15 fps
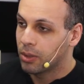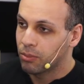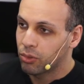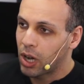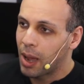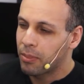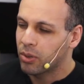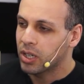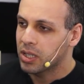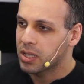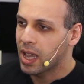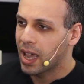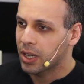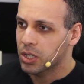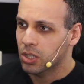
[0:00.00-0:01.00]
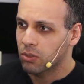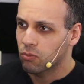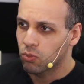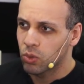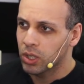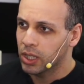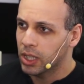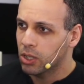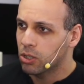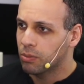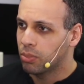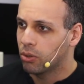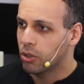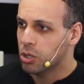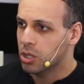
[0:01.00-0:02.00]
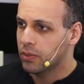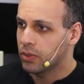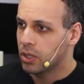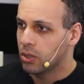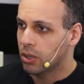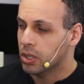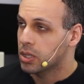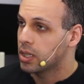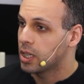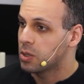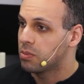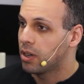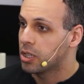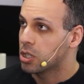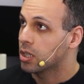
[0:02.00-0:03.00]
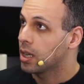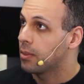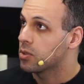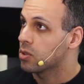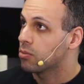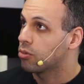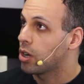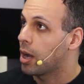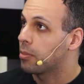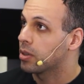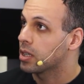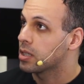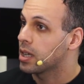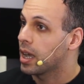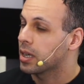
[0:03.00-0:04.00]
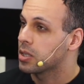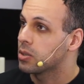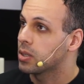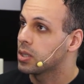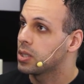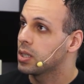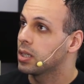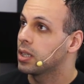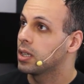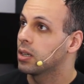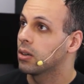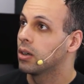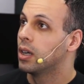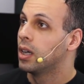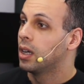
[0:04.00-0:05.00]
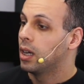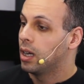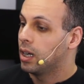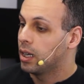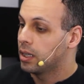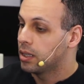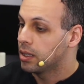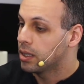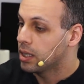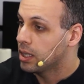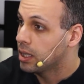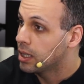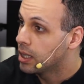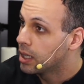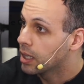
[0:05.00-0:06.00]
property tax. A really good portion of New York State's budget comes from property tax. You could see it here on the